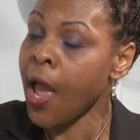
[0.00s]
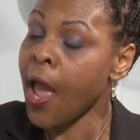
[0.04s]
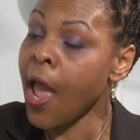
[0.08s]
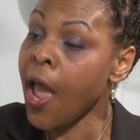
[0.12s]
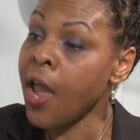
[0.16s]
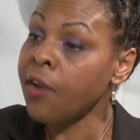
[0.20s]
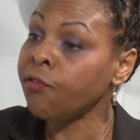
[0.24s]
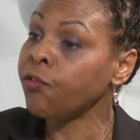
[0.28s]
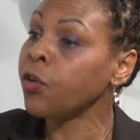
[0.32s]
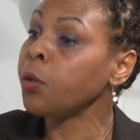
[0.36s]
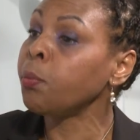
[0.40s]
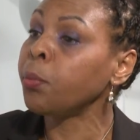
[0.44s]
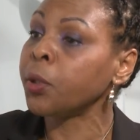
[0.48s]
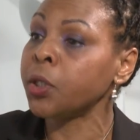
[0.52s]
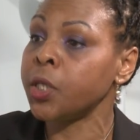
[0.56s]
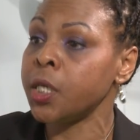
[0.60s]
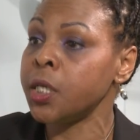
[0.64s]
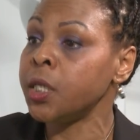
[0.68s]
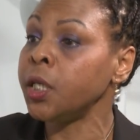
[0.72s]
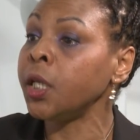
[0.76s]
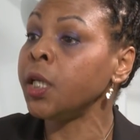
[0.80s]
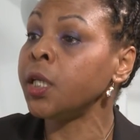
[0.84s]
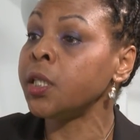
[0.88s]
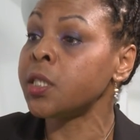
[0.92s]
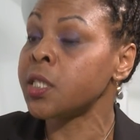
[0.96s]
Everybody
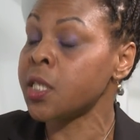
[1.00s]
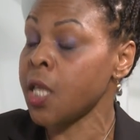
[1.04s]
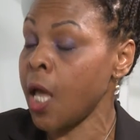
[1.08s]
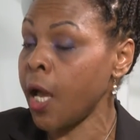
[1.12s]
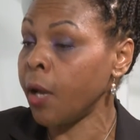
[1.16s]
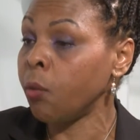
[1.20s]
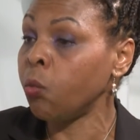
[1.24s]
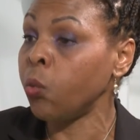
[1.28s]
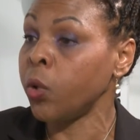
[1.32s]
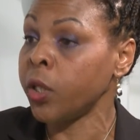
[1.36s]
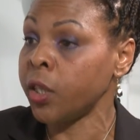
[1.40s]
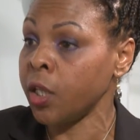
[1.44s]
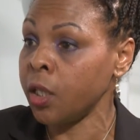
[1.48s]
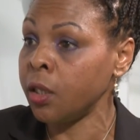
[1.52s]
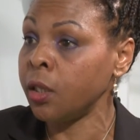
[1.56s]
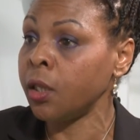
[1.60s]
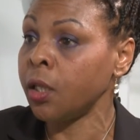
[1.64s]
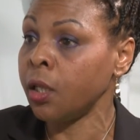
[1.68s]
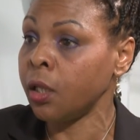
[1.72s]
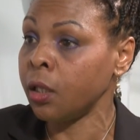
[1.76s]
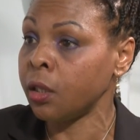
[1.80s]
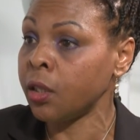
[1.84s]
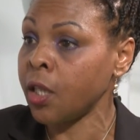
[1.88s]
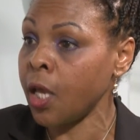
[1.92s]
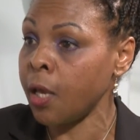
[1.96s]
needs that within
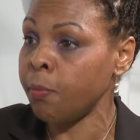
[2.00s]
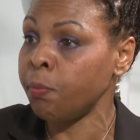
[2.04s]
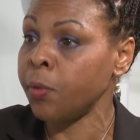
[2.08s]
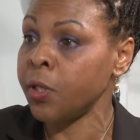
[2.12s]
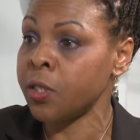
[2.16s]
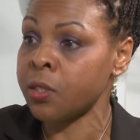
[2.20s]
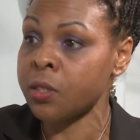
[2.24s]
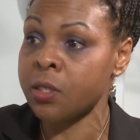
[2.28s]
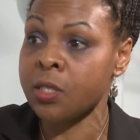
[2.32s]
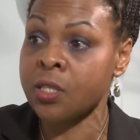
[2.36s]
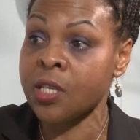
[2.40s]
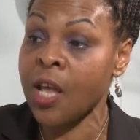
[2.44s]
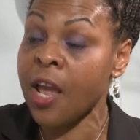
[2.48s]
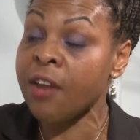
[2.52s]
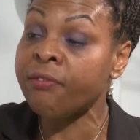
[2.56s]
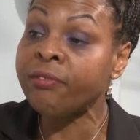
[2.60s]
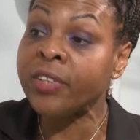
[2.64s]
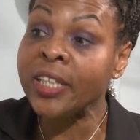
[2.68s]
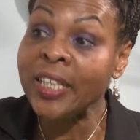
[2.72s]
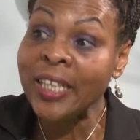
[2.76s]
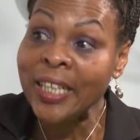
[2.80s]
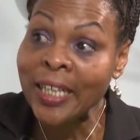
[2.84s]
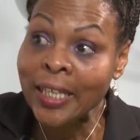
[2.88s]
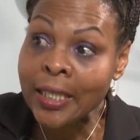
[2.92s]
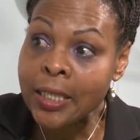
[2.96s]
their business.
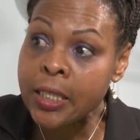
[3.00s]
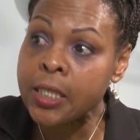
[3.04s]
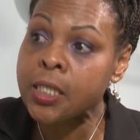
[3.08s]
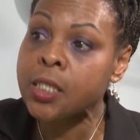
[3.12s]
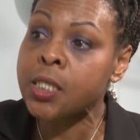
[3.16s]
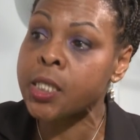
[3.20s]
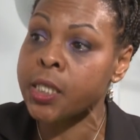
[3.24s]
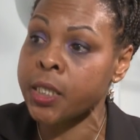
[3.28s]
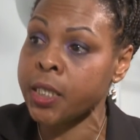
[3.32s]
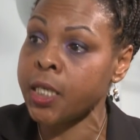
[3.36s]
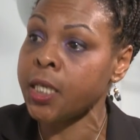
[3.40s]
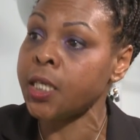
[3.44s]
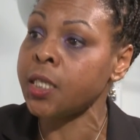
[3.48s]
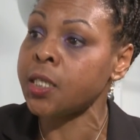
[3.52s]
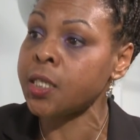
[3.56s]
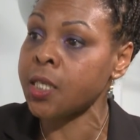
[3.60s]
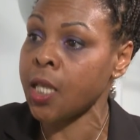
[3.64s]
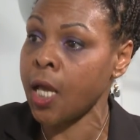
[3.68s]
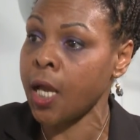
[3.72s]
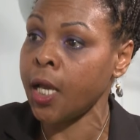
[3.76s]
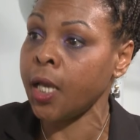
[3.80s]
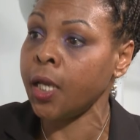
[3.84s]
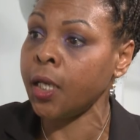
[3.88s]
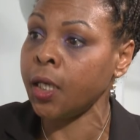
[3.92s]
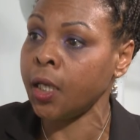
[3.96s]
Every leader needs
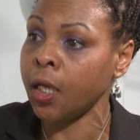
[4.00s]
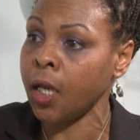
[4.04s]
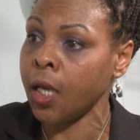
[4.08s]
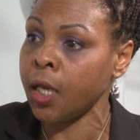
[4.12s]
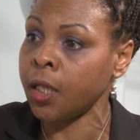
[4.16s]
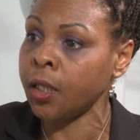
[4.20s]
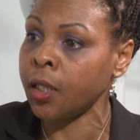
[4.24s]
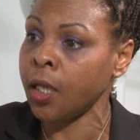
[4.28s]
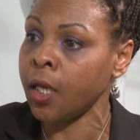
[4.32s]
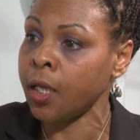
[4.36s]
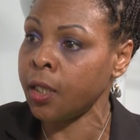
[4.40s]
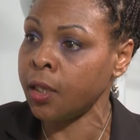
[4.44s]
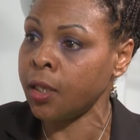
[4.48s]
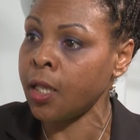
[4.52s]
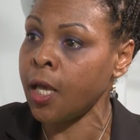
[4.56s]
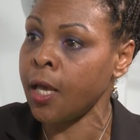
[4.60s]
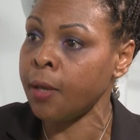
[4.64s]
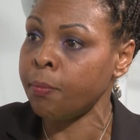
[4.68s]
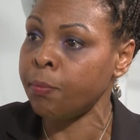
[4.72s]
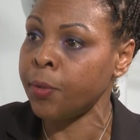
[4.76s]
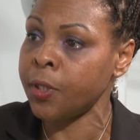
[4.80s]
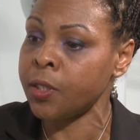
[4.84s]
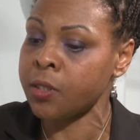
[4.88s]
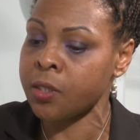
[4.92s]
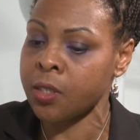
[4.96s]
that in, in, in their
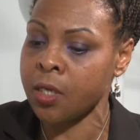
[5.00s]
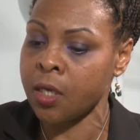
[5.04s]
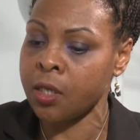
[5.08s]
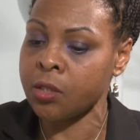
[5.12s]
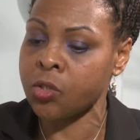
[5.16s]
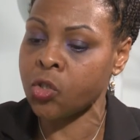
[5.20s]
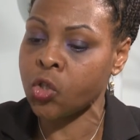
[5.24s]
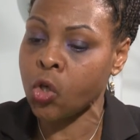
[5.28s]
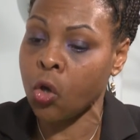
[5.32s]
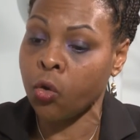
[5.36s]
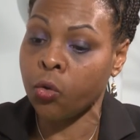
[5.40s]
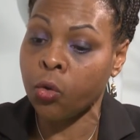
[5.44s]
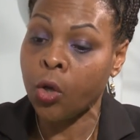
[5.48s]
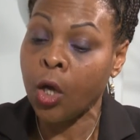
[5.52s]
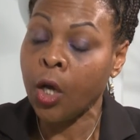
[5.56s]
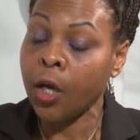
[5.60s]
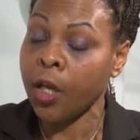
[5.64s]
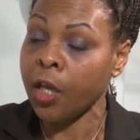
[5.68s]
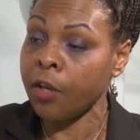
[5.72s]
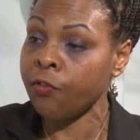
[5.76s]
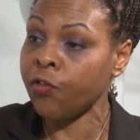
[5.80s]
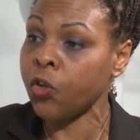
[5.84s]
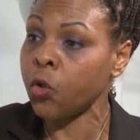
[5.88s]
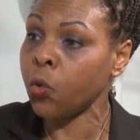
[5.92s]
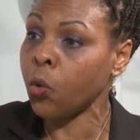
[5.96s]
business. So
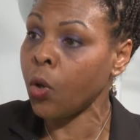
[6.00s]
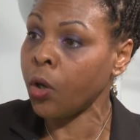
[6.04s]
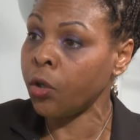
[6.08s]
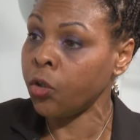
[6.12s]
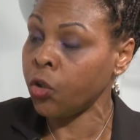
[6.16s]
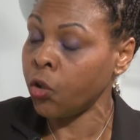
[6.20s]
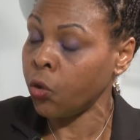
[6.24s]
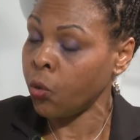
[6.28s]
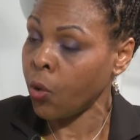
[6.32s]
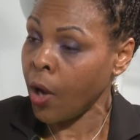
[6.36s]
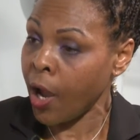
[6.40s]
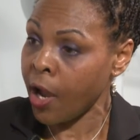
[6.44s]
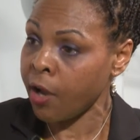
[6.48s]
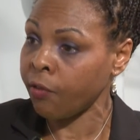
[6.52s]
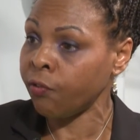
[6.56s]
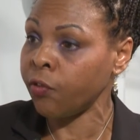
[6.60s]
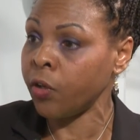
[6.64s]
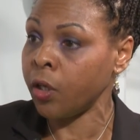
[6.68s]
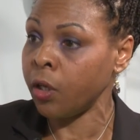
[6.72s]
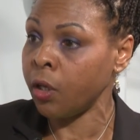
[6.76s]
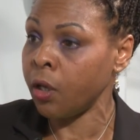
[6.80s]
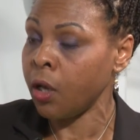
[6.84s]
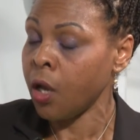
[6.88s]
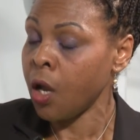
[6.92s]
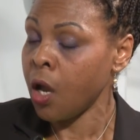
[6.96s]
if you, you have
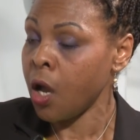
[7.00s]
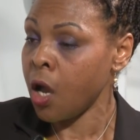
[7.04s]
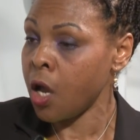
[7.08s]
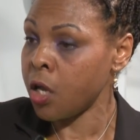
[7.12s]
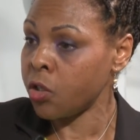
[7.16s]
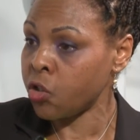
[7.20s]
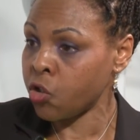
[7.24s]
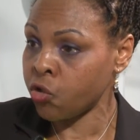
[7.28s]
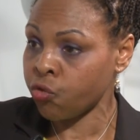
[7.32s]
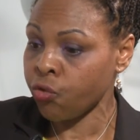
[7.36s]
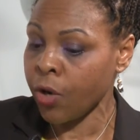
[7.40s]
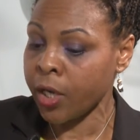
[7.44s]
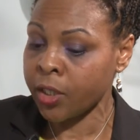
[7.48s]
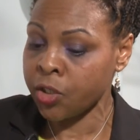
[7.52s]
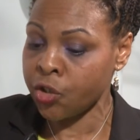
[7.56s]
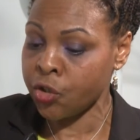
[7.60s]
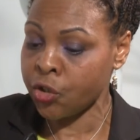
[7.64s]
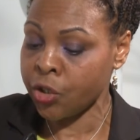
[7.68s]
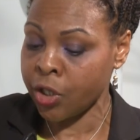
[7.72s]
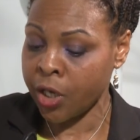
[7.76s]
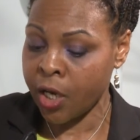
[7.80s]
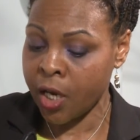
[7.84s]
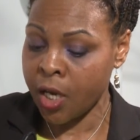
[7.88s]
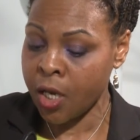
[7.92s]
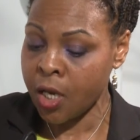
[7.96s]
a, a
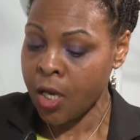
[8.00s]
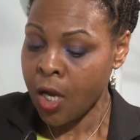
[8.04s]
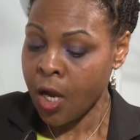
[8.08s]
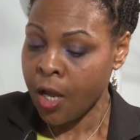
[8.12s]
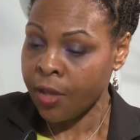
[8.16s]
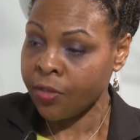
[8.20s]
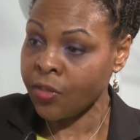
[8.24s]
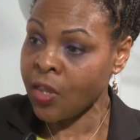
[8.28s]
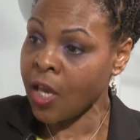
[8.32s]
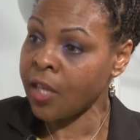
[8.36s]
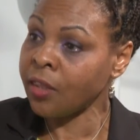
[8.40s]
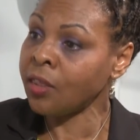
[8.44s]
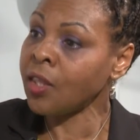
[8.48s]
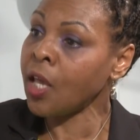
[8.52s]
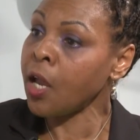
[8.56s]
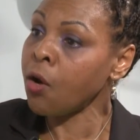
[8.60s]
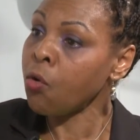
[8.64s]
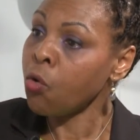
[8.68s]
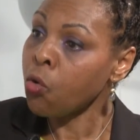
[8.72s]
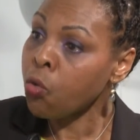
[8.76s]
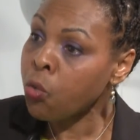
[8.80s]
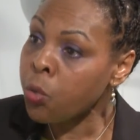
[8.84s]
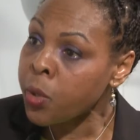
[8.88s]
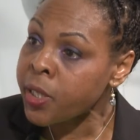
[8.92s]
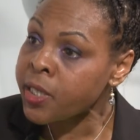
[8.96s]
strategy, then they're
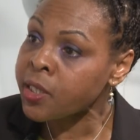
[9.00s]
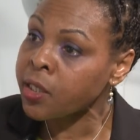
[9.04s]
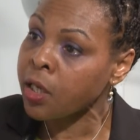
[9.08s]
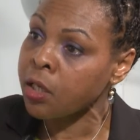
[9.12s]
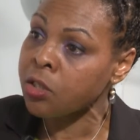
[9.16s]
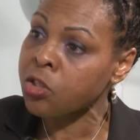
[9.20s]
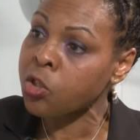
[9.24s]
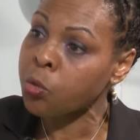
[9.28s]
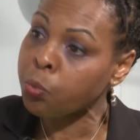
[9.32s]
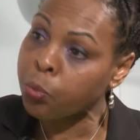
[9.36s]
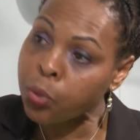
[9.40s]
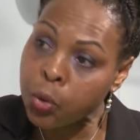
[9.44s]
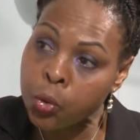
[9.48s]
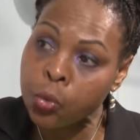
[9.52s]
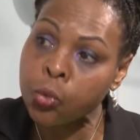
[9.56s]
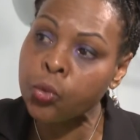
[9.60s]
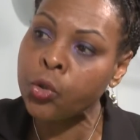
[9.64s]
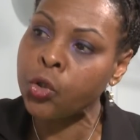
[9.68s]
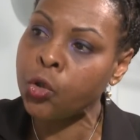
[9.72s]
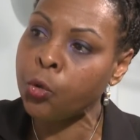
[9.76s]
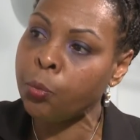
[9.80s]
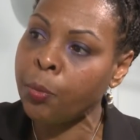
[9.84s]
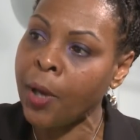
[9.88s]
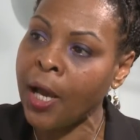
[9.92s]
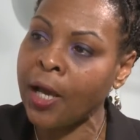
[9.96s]
always going to pull
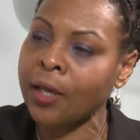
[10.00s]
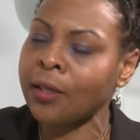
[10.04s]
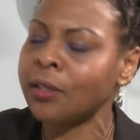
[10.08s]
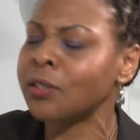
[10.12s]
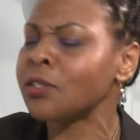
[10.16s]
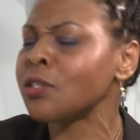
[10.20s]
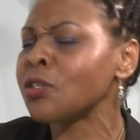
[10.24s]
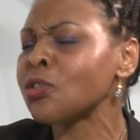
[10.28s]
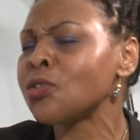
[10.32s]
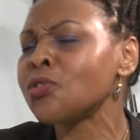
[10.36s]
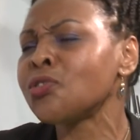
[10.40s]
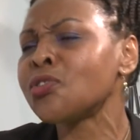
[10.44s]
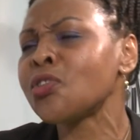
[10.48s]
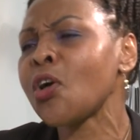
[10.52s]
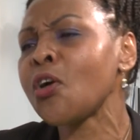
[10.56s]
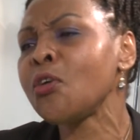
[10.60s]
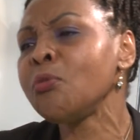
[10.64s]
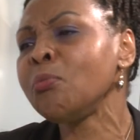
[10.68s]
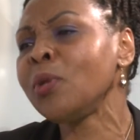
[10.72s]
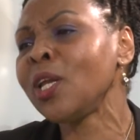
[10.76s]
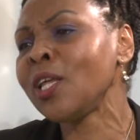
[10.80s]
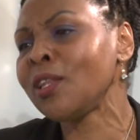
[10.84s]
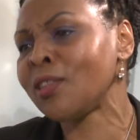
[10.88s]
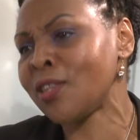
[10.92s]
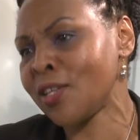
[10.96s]
you back, because there's so
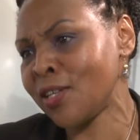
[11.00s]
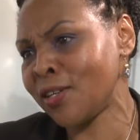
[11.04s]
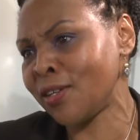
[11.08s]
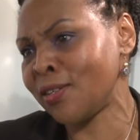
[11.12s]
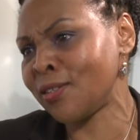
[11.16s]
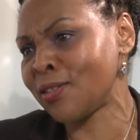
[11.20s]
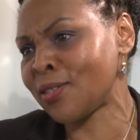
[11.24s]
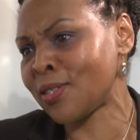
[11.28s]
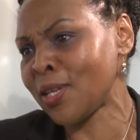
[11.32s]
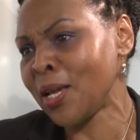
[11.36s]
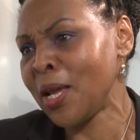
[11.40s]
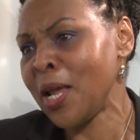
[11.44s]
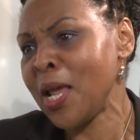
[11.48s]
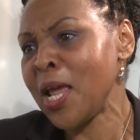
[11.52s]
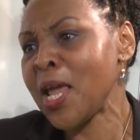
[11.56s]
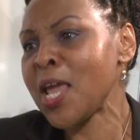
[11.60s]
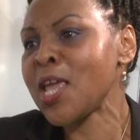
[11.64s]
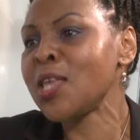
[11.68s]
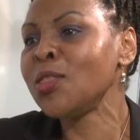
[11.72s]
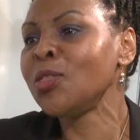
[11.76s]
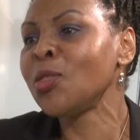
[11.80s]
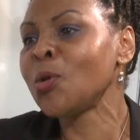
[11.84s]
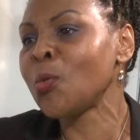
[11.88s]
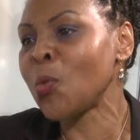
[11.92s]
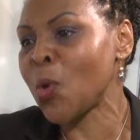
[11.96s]
many things
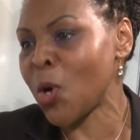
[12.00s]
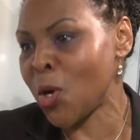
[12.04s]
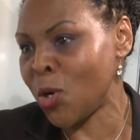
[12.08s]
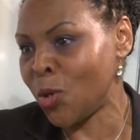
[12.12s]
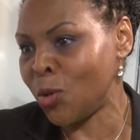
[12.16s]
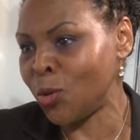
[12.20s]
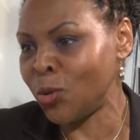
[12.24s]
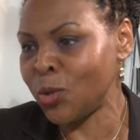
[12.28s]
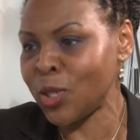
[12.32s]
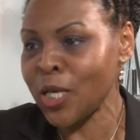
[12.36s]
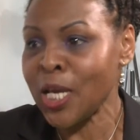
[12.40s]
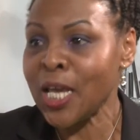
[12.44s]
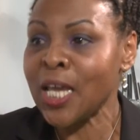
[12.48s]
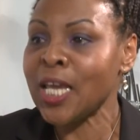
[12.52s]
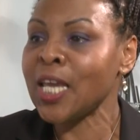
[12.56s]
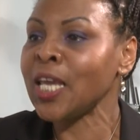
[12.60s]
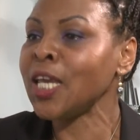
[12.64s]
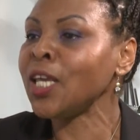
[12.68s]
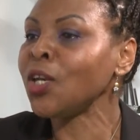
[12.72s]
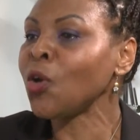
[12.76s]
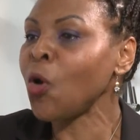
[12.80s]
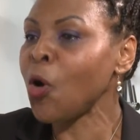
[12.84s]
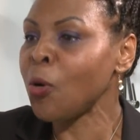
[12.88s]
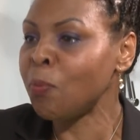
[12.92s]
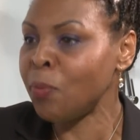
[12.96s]
in the world,
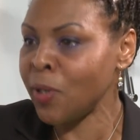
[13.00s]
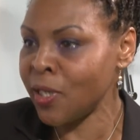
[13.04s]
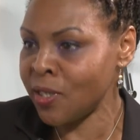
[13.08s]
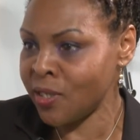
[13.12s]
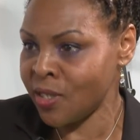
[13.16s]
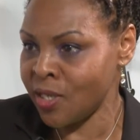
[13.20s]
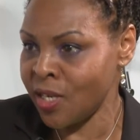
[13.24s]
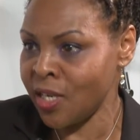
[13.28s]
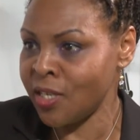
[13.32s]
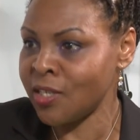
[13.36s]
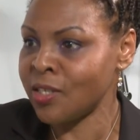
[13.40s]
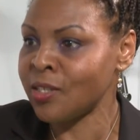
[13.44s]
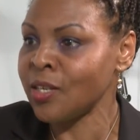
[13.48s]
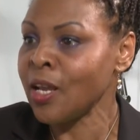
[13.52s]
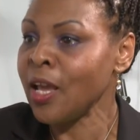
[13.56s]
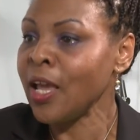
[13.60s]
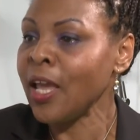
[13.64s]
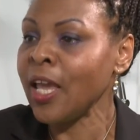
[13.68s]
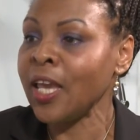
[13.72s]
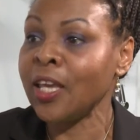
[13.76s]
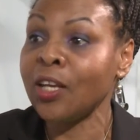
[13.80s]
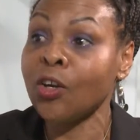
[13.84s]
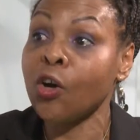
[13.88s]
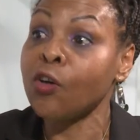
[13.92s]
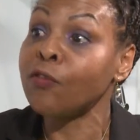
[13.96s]
in our business,
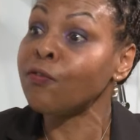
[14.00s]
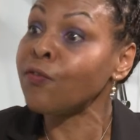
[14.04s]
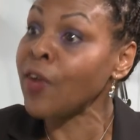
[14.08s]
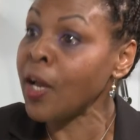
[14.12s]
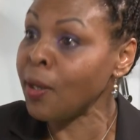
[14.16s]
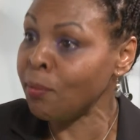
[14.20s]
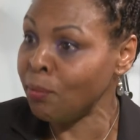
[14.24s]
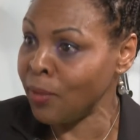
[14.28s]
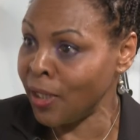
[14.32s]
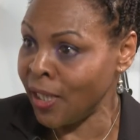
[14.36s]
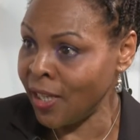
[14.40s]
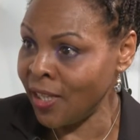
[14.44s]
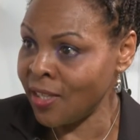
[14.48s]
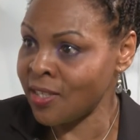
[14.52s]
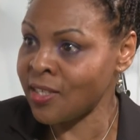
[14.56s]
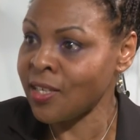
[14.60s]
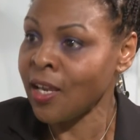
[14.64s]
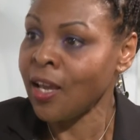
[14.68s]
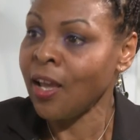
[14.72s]
in our families,